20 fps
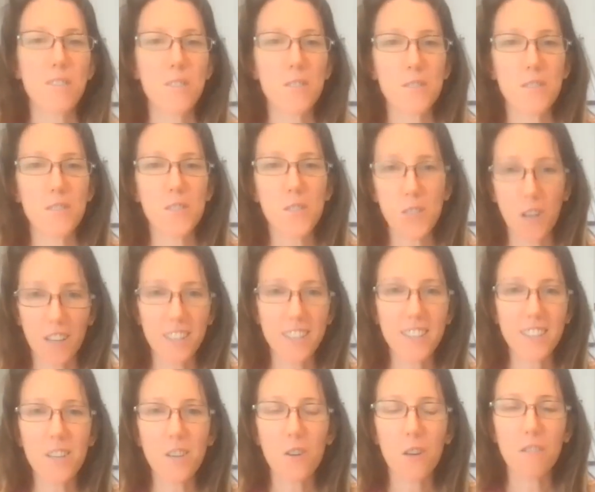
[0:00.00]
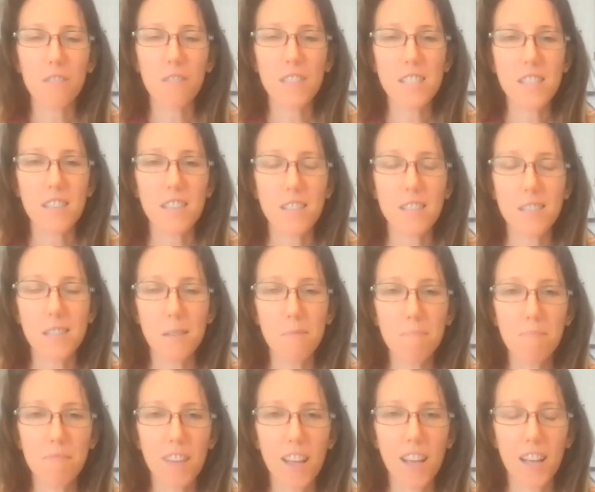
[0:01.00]
start in the nervous system,
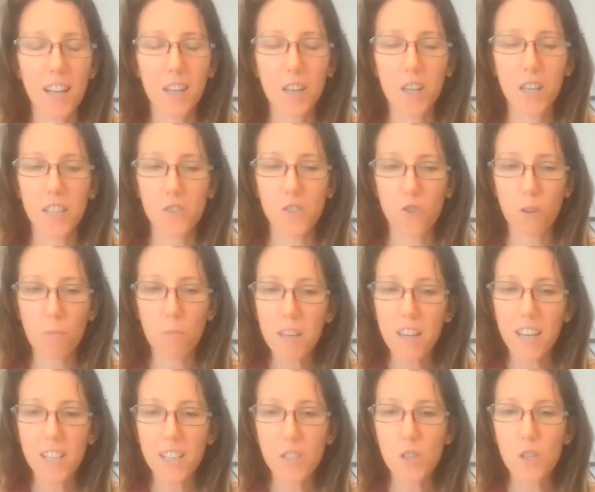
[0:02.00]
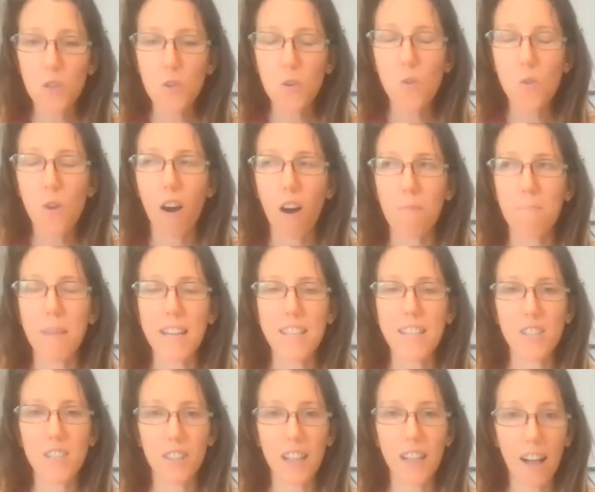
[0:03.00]
contributing to our
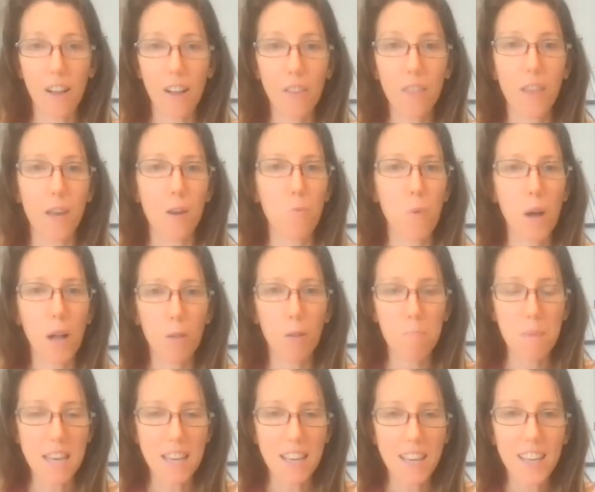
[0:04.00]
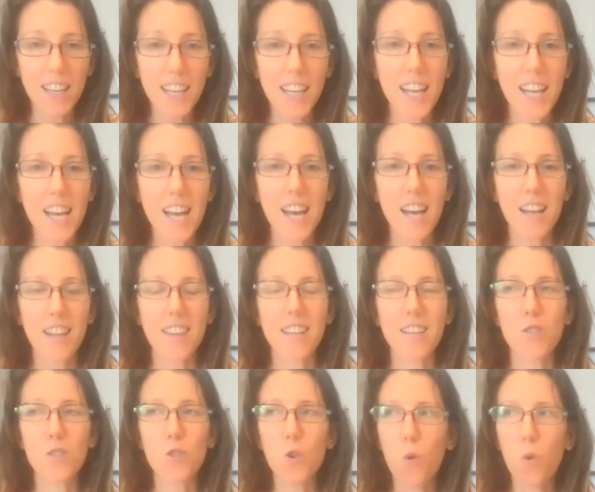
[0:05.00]
mental health and well-being, the
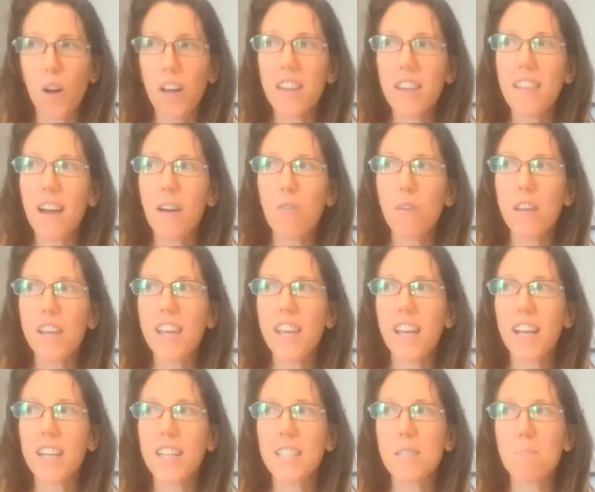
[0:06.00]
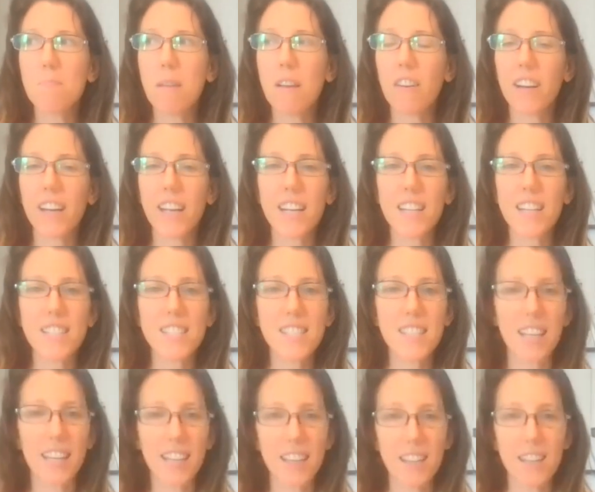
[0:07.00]
joy that we experience,
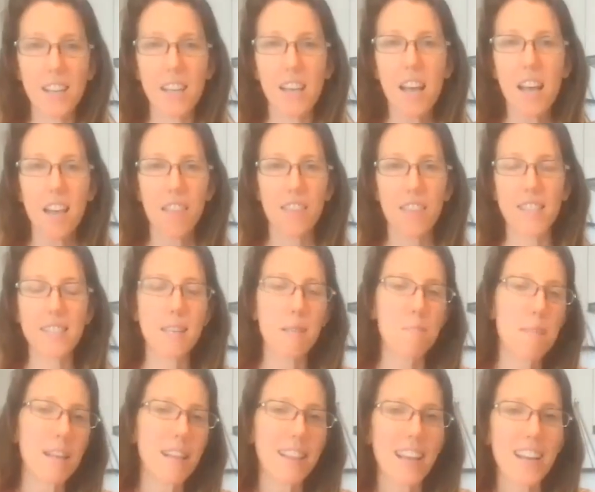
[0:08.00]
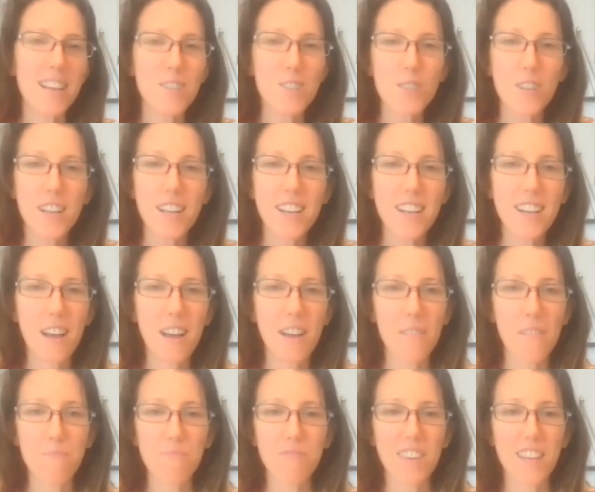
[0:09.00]
like the stimulation,
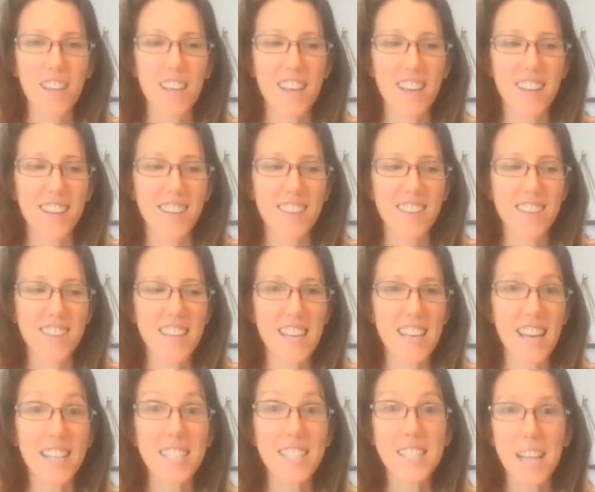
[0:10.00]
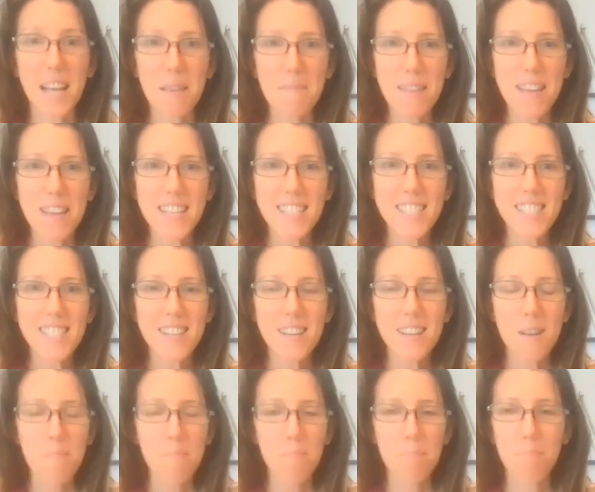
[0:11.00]
the excitement,
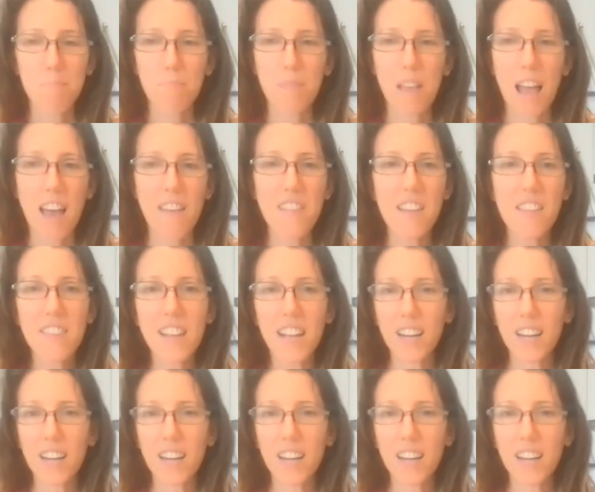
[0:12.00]
and then it